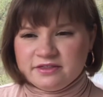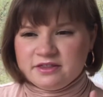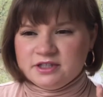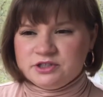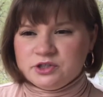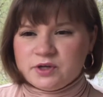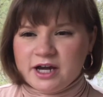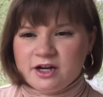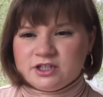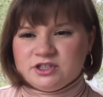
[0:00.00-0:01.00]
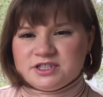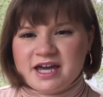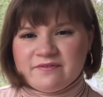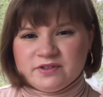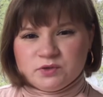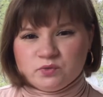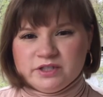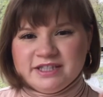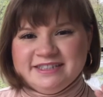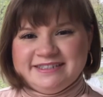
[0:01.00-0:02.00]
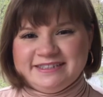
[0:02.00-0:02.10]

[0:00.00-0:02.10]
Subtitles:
The two characters have these really